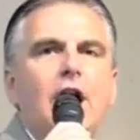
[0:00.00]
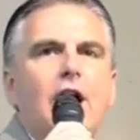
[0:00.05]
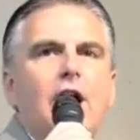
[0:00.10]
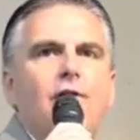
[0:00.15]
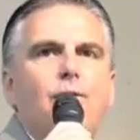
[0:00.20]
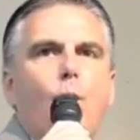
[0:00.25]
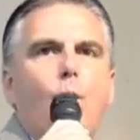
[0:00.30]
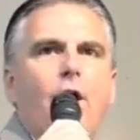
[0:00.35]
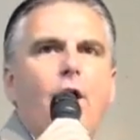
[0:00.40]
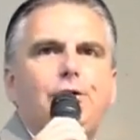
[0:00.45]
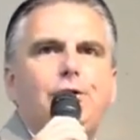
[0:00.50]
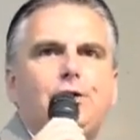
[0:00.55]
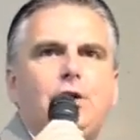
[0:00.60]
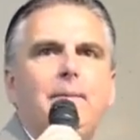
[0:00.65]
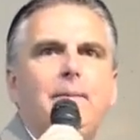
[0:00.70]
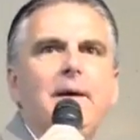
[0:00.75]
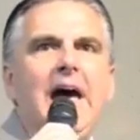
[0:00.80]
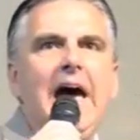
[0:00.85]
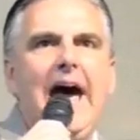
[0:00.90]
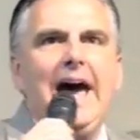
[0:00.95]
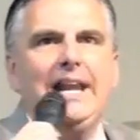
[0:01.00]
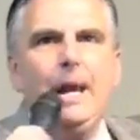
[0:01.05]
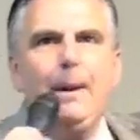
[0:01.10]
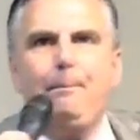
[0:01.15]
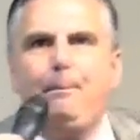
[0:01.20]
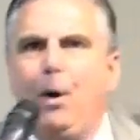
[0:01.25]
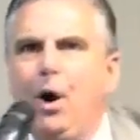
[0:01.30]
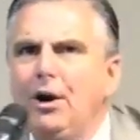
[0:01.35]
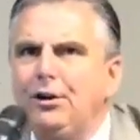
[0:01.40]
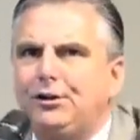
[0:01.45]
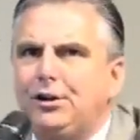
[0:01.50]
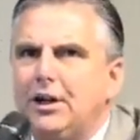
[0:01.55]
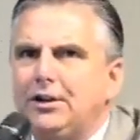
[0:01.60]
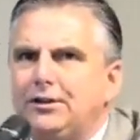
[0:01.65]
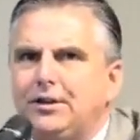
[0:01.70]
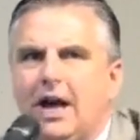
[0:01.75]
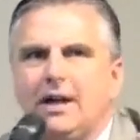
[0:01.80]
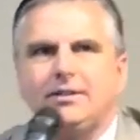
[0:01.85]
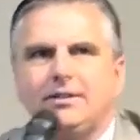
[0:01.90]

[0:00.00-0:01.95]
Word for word: of worship and he pushes us